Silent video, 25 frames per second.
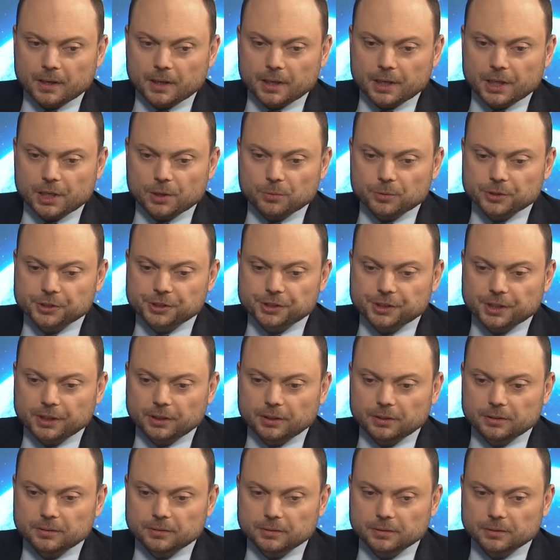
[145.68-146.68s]
he was
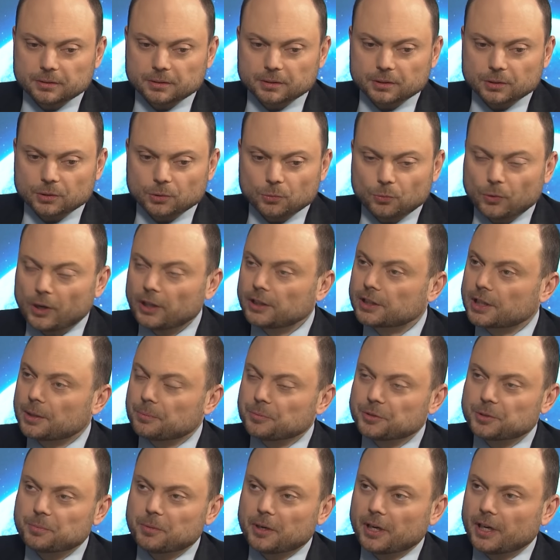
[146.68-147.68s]
still
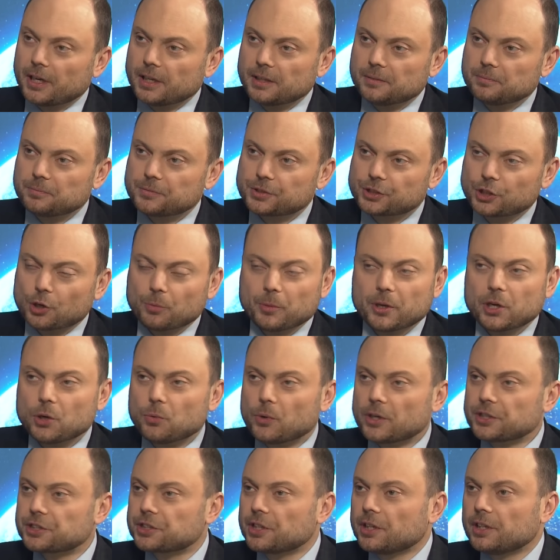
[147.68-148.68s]
welcomed by so many
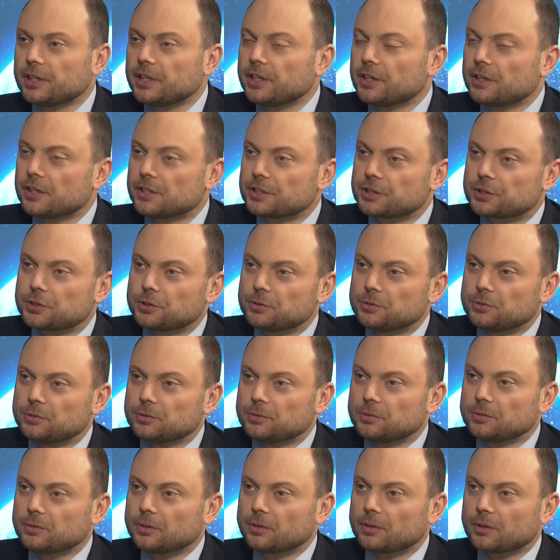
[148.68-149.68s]
Western leaders
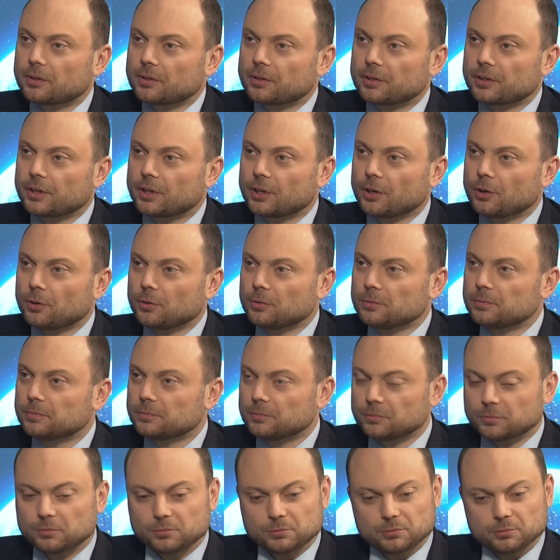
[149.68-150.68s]
who, you know,
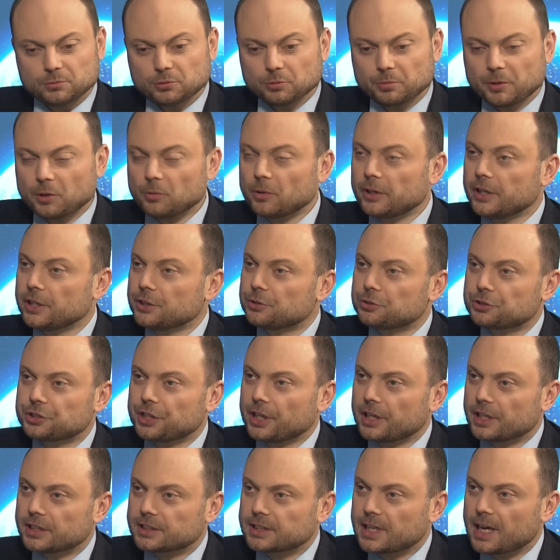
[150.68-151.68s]
would be willing to
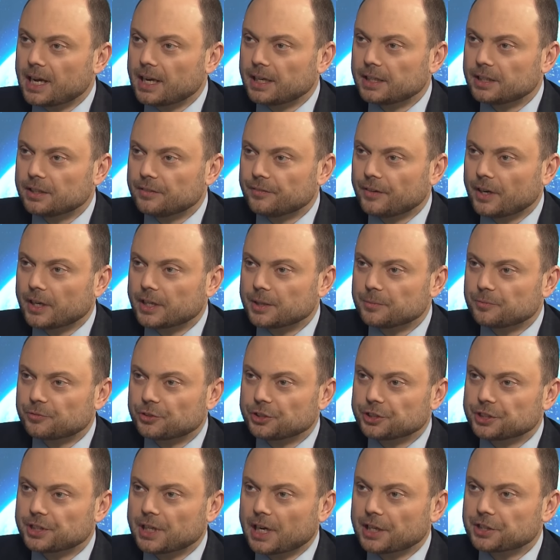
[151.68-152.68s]
shake his hand, invite him for
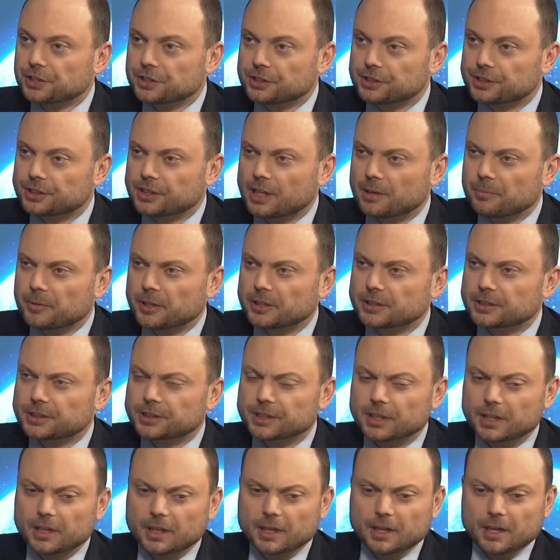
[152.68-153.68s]
international summits,
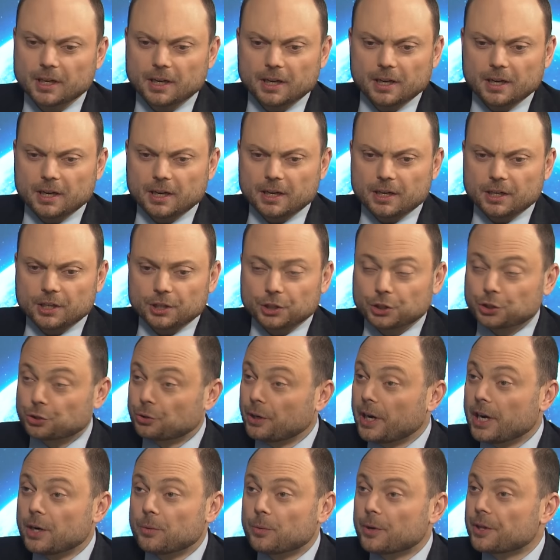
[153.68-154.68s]

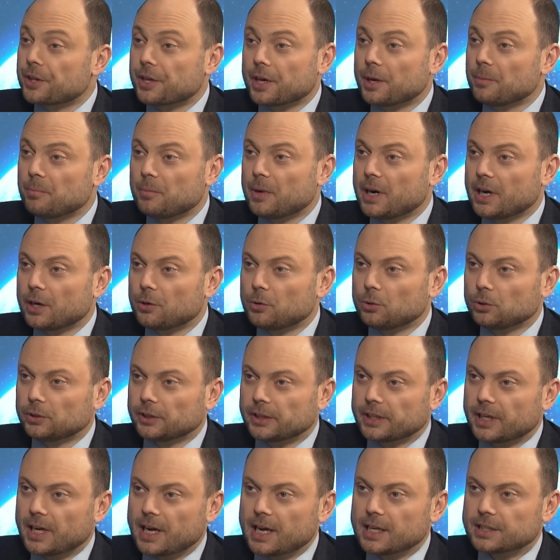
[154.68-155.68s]
trade with him, buy oil
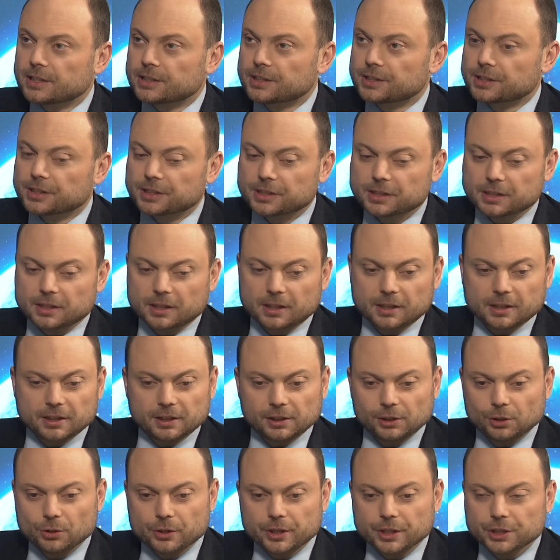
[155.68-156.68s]
and gas,
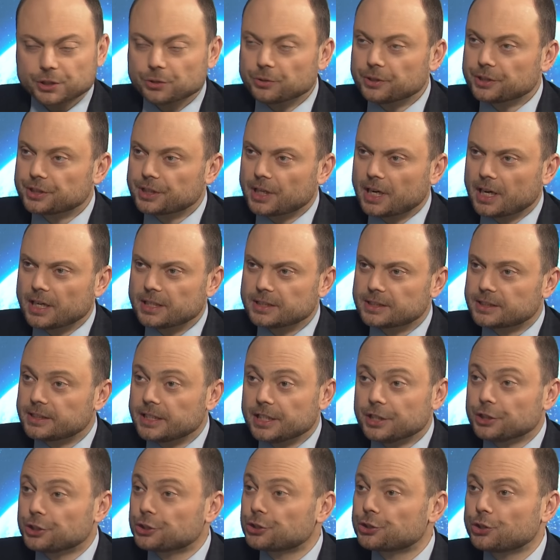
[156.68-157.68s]
look into his eyes, see
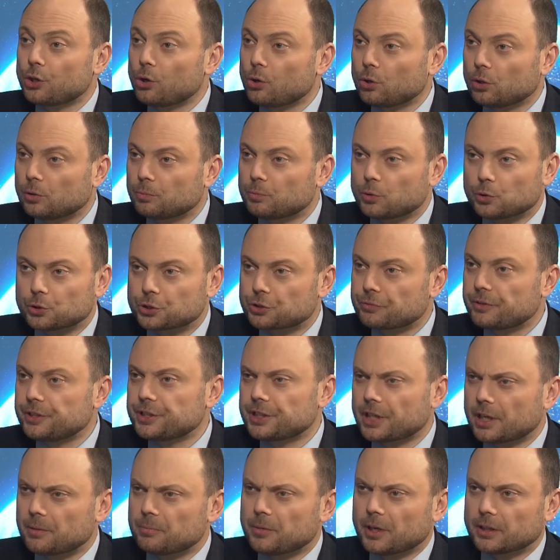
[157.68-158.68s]
his soul, push
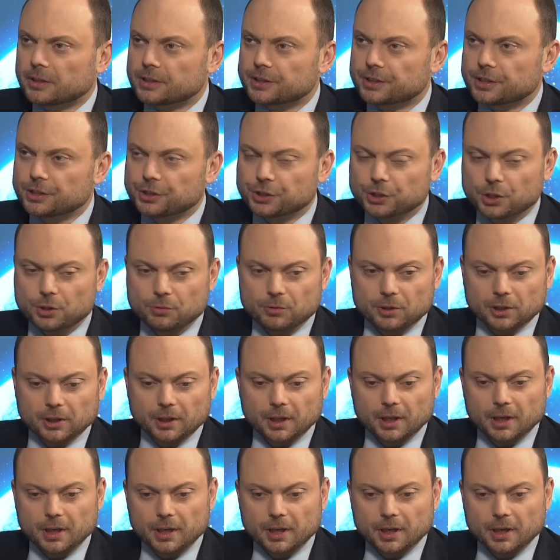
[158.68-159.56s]
reset buttons, and so on.